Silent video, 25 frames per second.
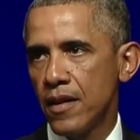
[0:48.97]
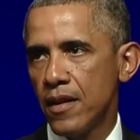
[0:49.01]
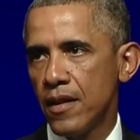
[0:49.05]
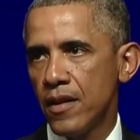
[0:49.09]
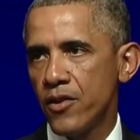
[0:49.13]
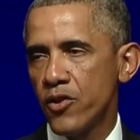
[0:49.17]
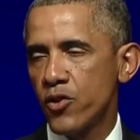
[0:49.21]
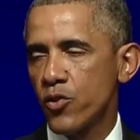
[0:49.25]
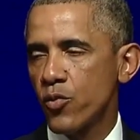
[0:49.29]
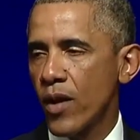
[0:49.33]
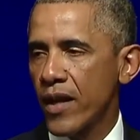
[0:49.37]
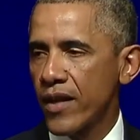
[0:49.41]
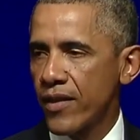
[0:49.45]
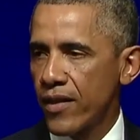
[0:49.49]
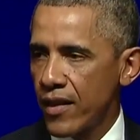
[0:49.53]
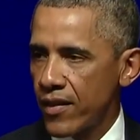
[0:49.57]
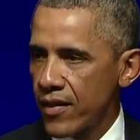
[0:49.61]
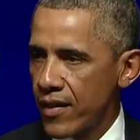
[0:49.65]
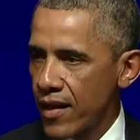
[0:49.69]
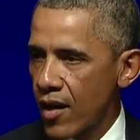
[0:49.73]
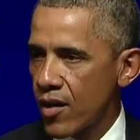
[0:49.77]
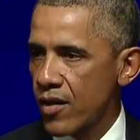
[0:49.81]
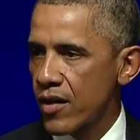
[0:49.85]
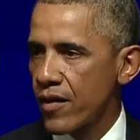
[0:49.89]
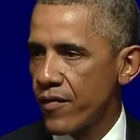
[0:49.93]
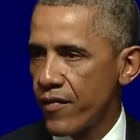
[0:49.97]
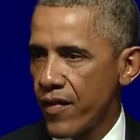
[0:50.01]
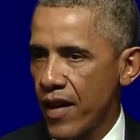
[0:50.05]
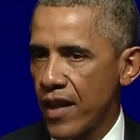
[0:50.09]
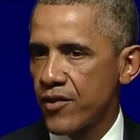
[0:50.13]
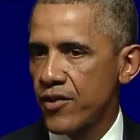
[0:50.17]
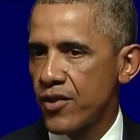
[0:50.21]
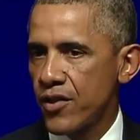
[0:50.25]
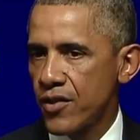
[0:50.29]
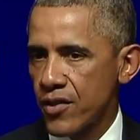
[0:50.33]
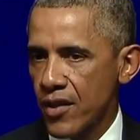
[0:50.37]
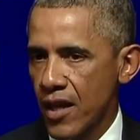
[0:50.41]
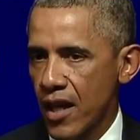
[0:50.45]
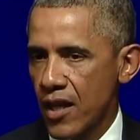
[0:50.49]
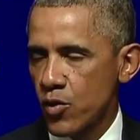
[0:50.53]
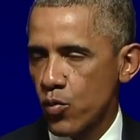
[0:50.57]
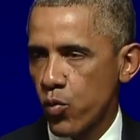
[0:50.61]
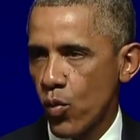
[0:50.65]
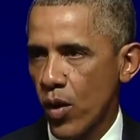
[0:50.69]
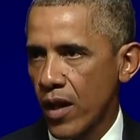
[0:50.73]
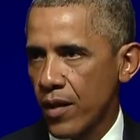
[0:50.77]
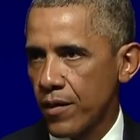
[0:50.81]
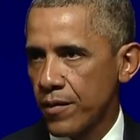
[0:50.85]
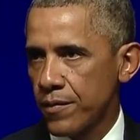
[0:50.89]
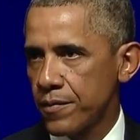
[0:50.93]
strengthen their defenses as
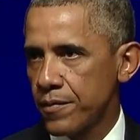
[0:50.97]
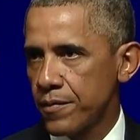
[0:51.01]
well.